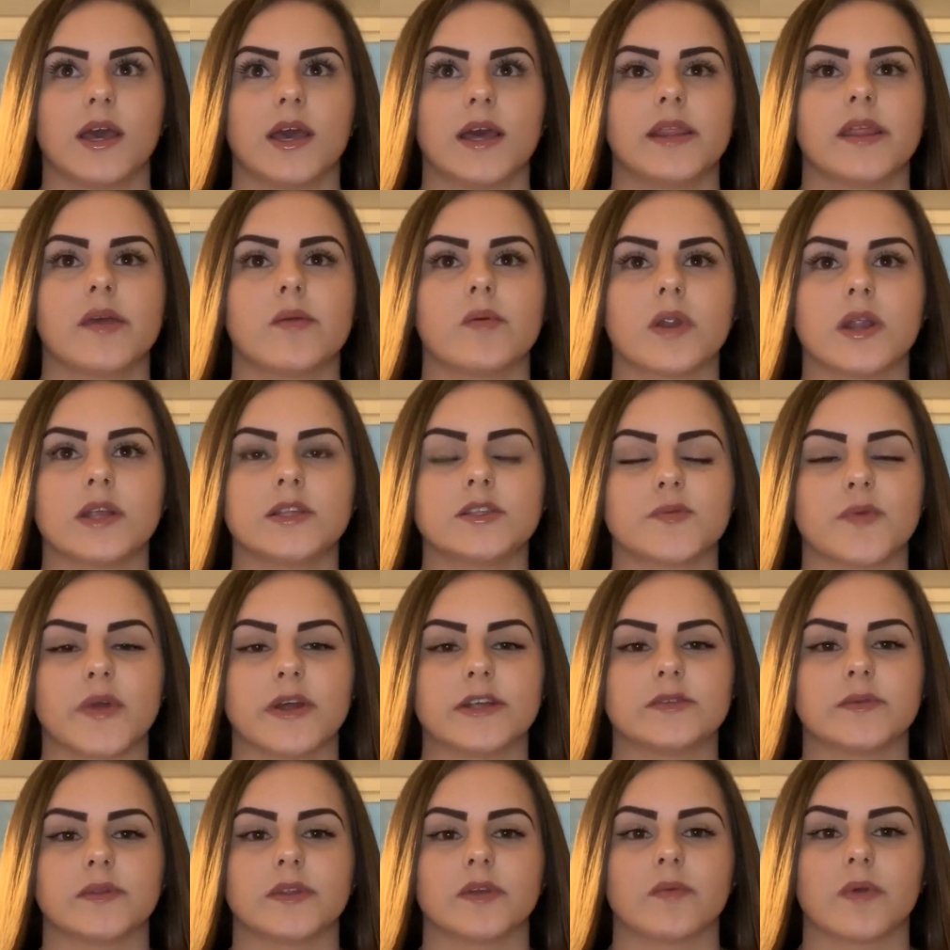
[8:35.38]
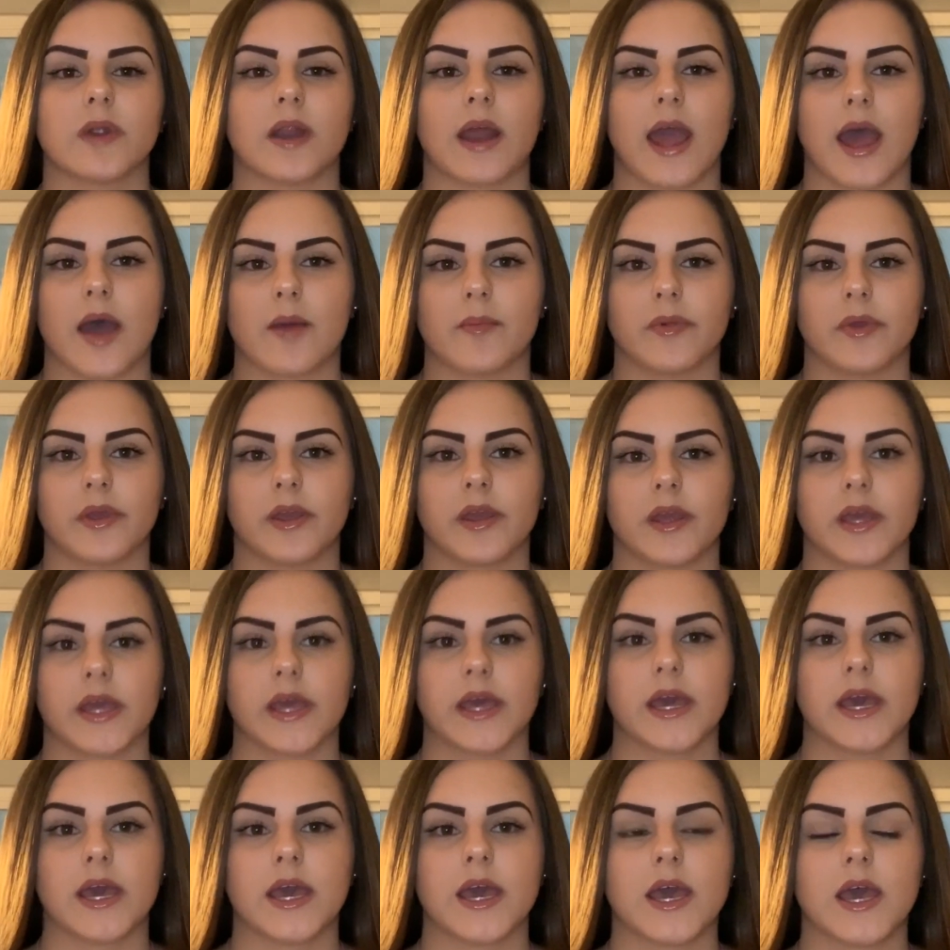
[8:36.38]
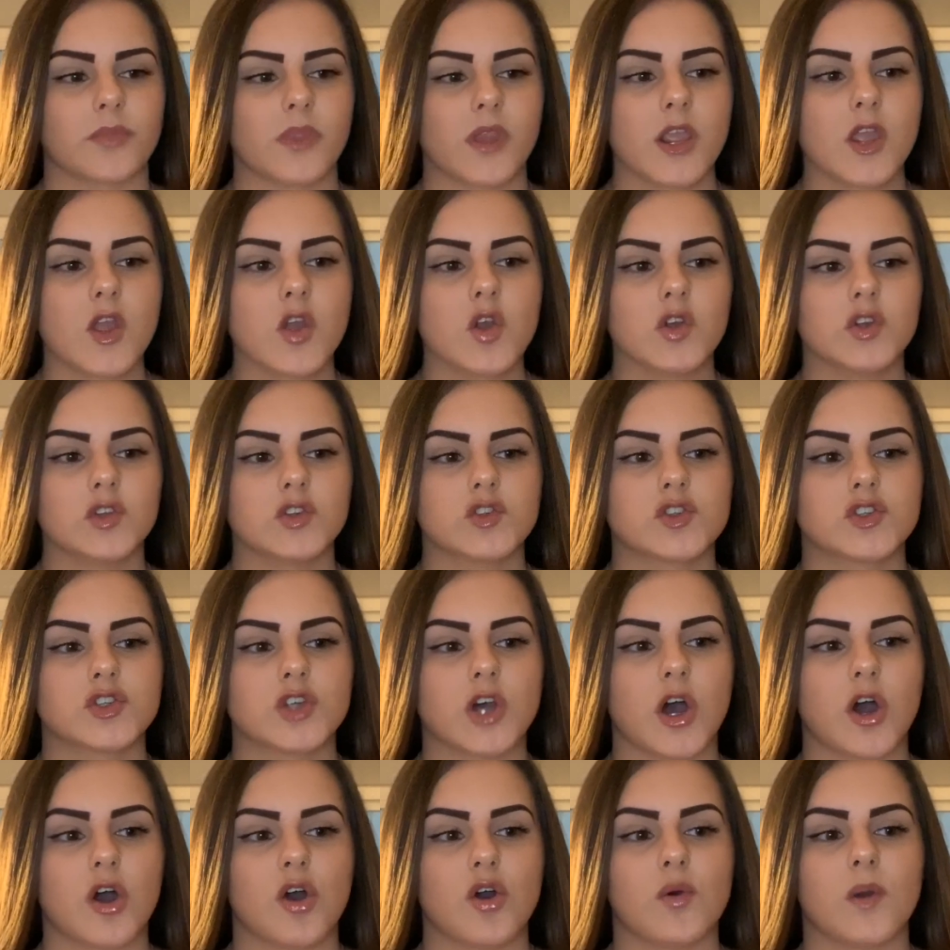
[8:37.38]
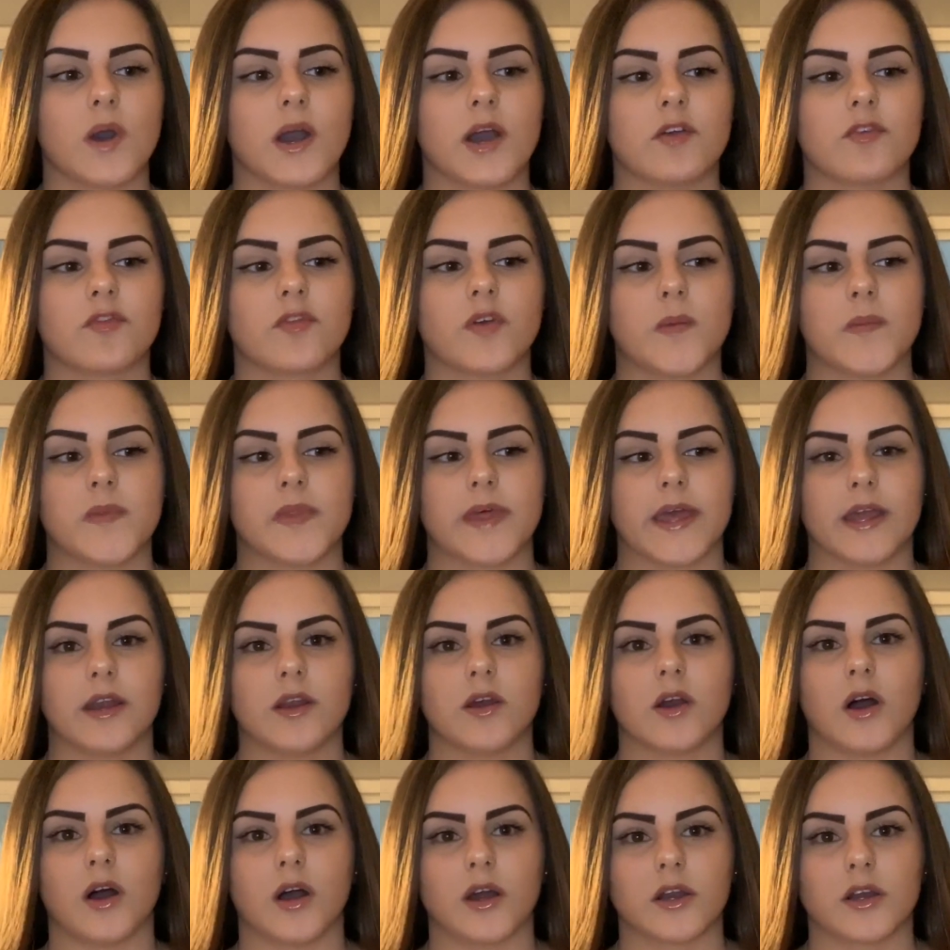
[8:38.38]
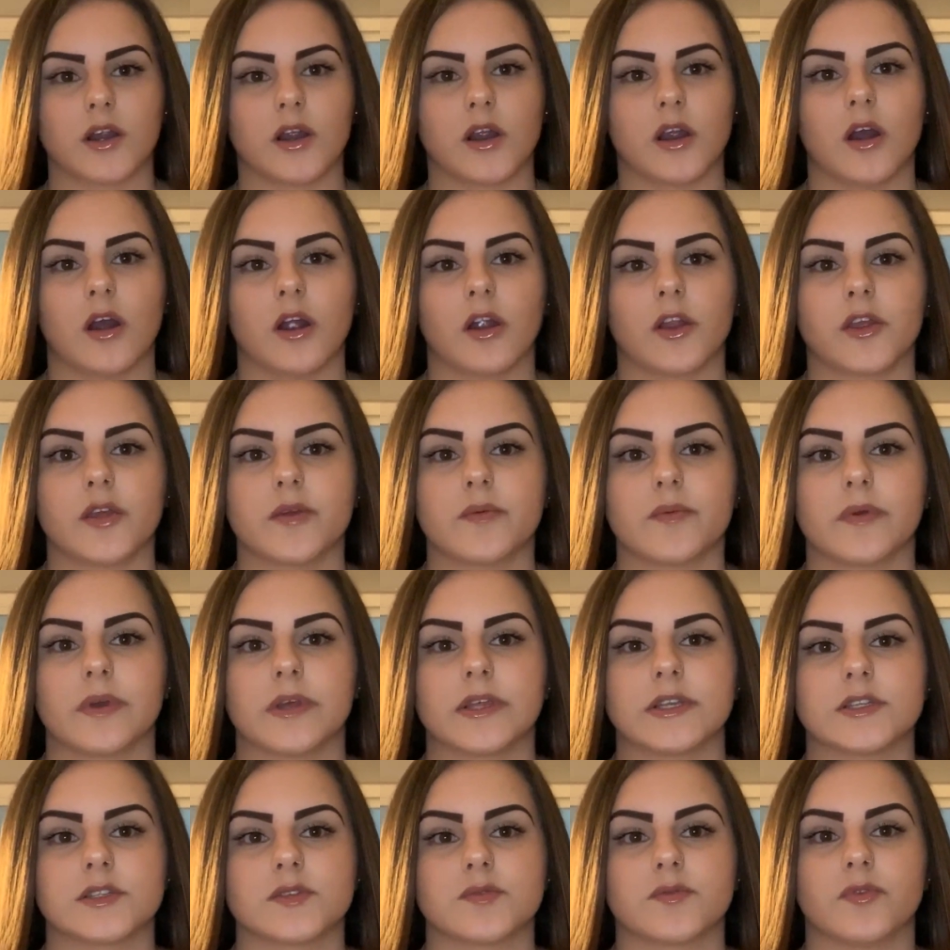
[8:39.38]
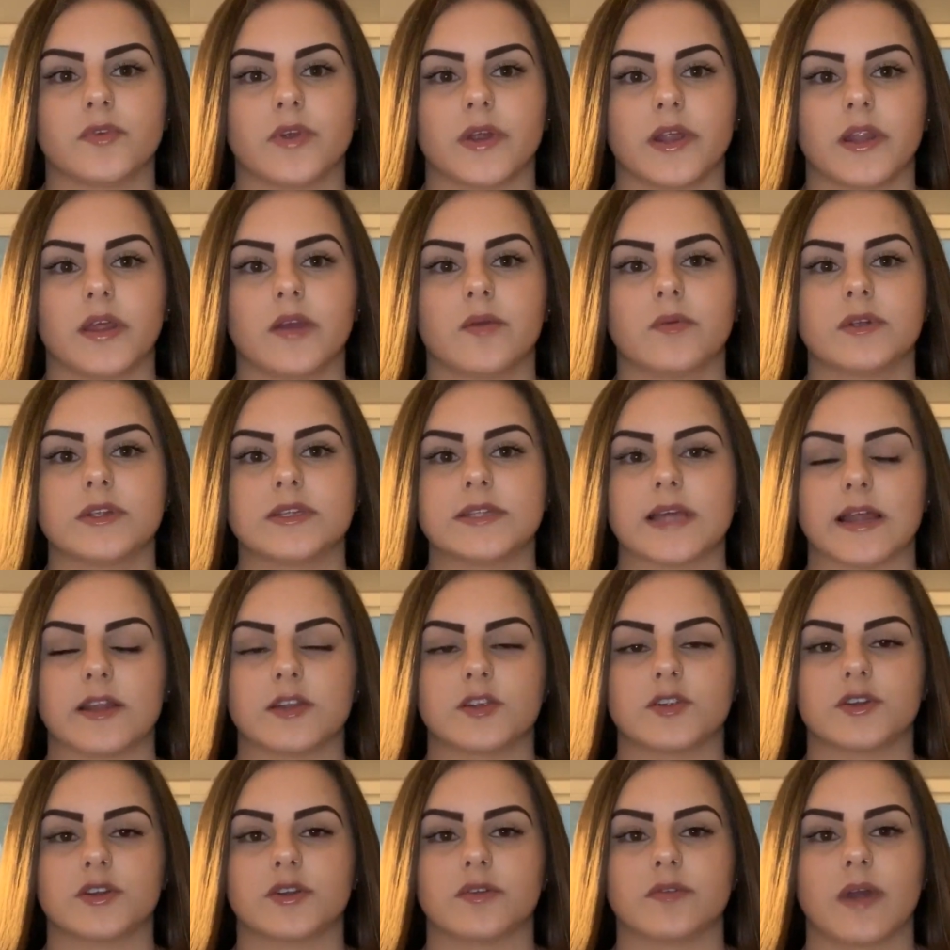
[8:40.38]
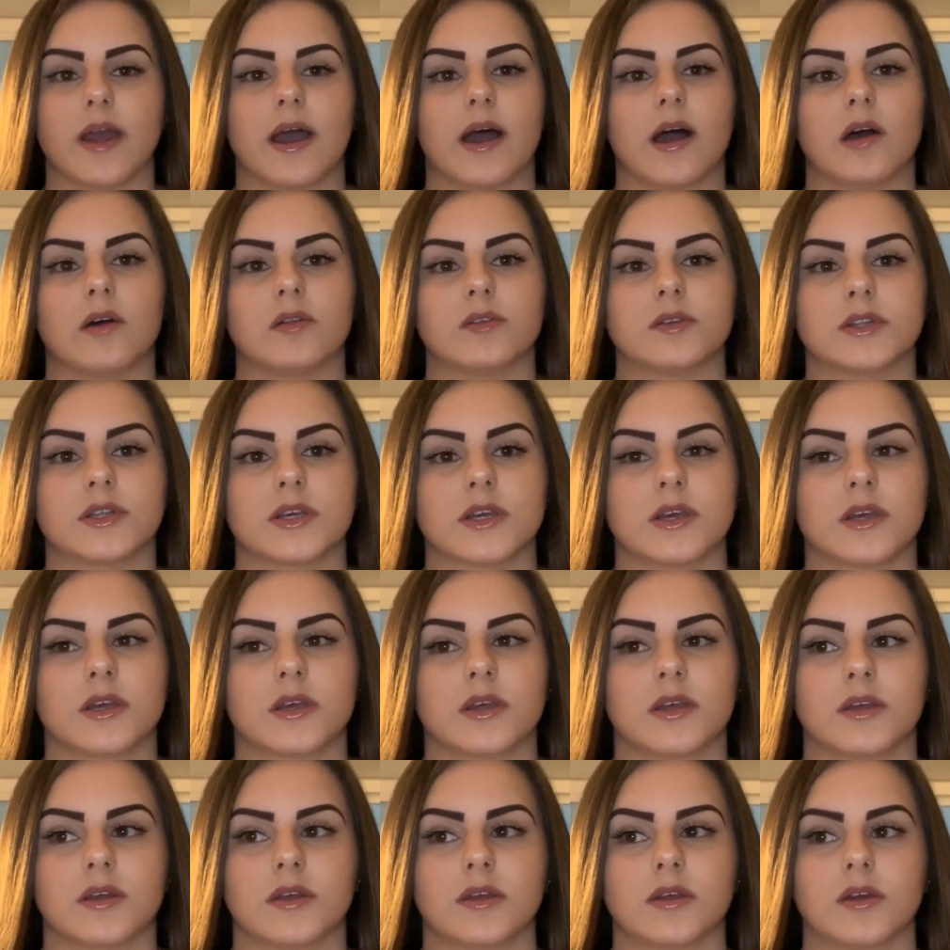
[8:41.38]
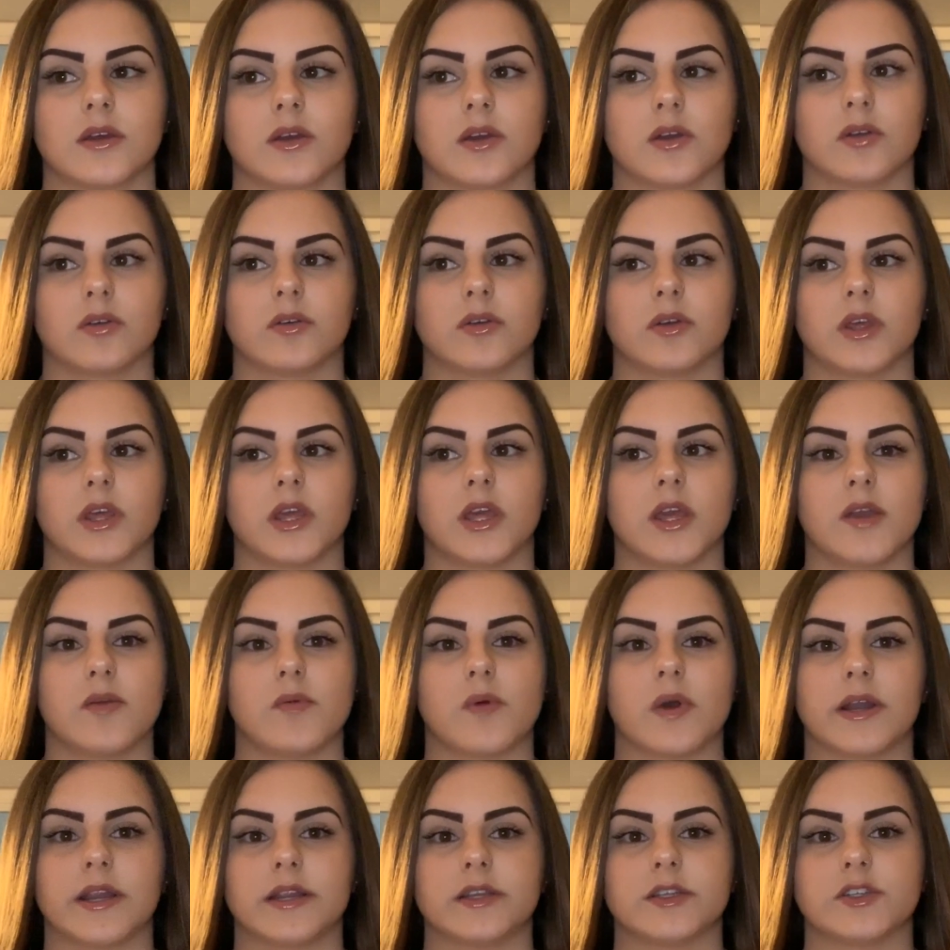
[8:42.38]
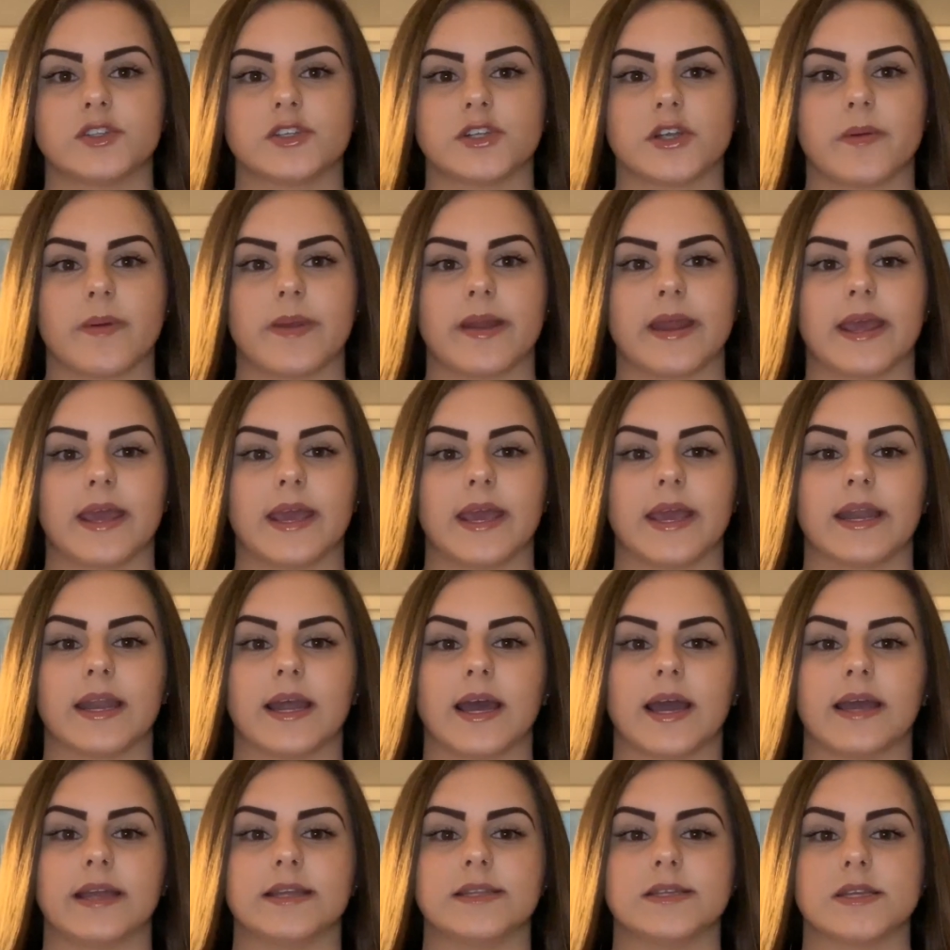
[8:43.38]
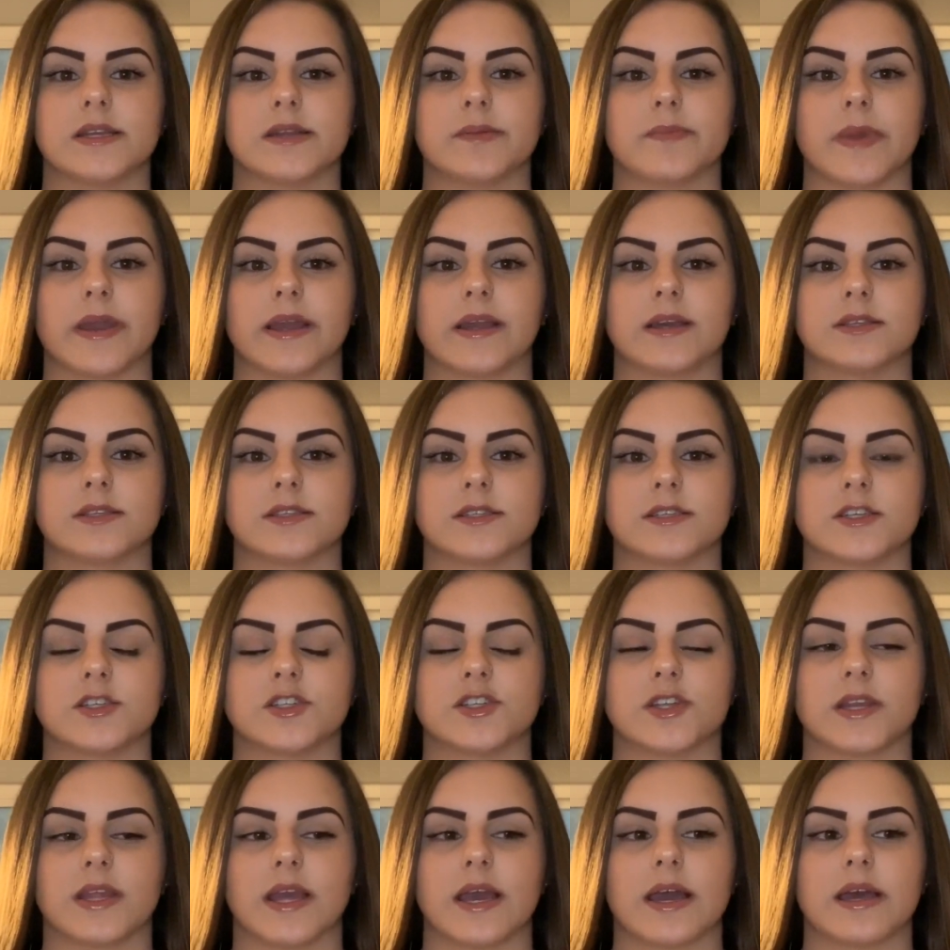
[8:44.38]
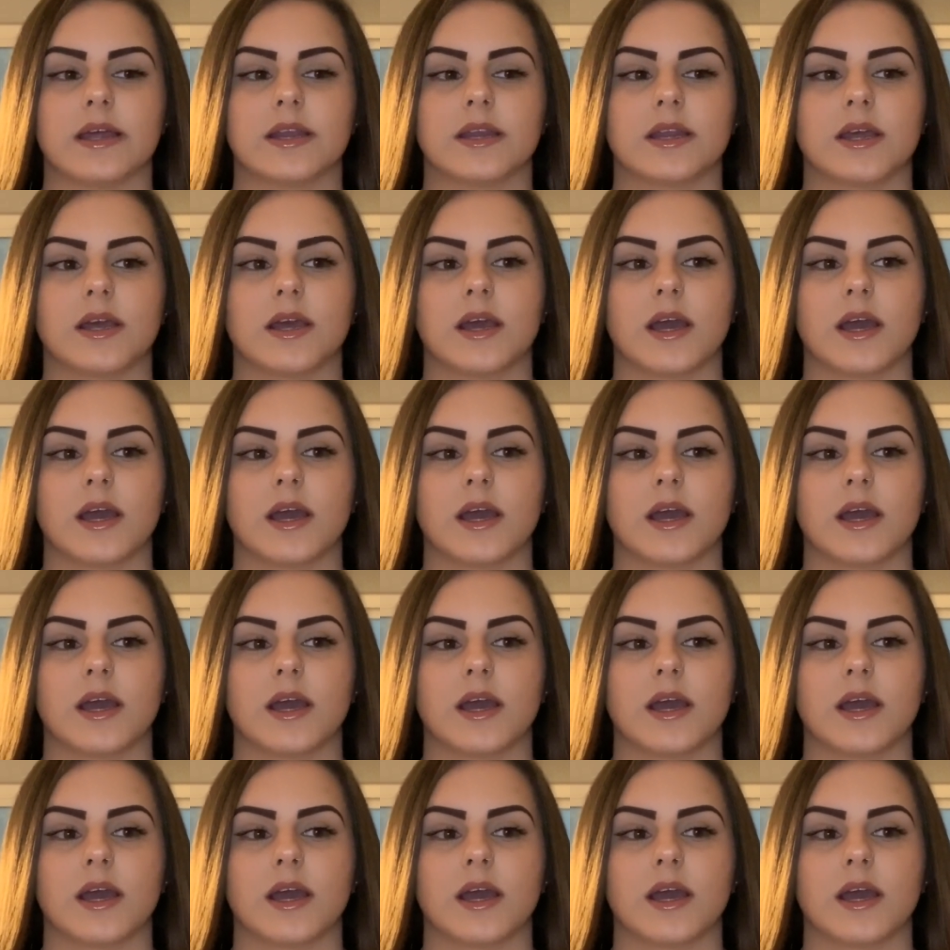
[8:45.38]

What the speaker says: they weren't happy. So from then on, our arguments really were centered around he wanted to terminate and I didn't make a decision yet.